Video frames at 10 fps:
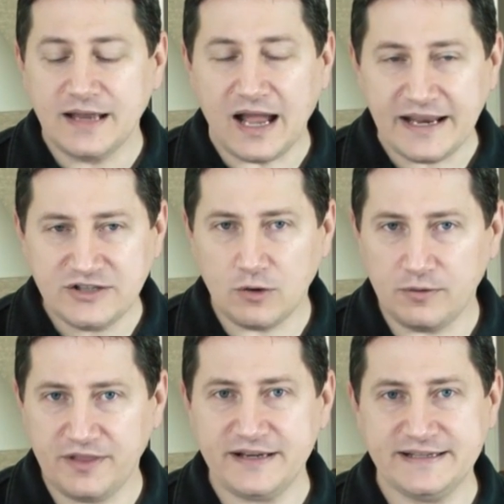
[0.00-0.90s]
I
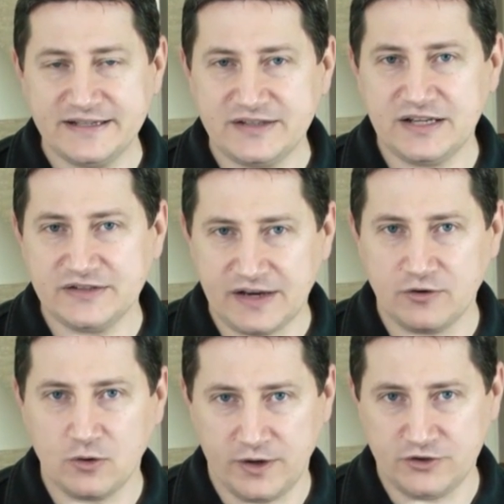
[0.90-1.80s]
don't think Disney is
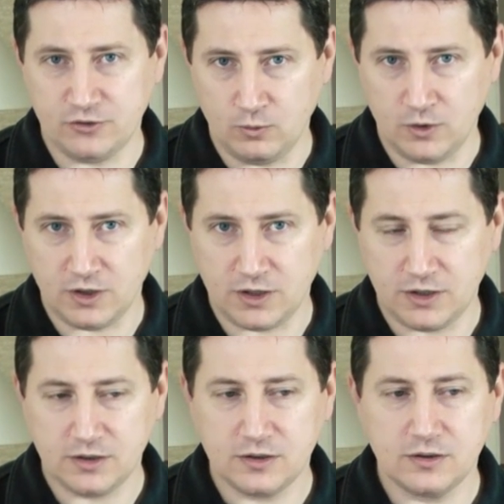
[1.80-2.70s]
ever going to
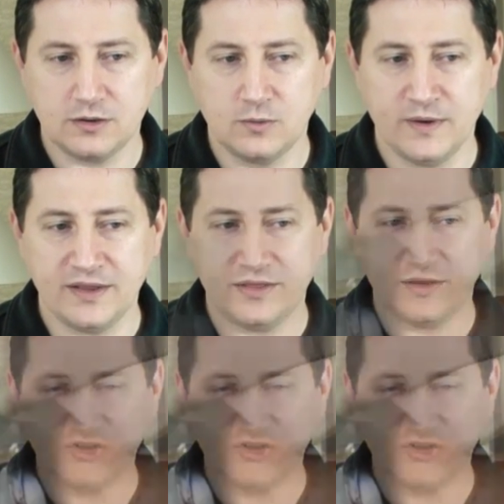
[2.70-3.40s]
work with